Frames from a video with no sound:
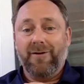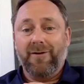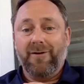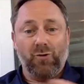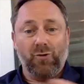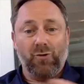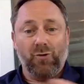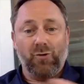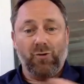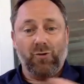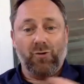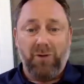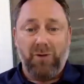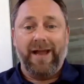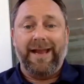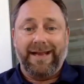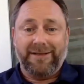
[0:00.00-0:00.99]
great
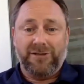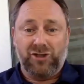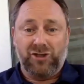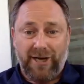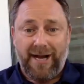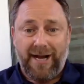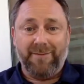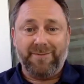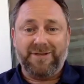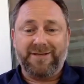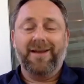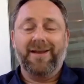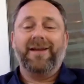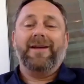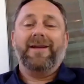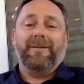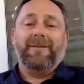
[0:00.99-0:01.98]
playing chops
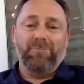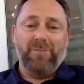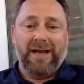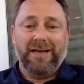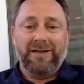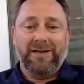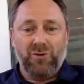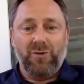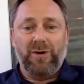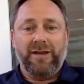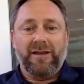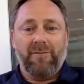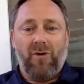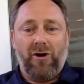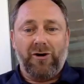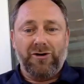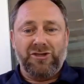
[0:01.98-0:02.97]
by doing the
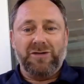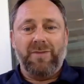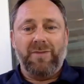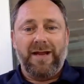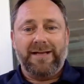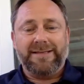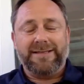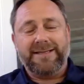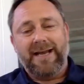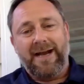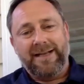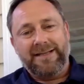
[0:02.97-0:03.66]
marching band side.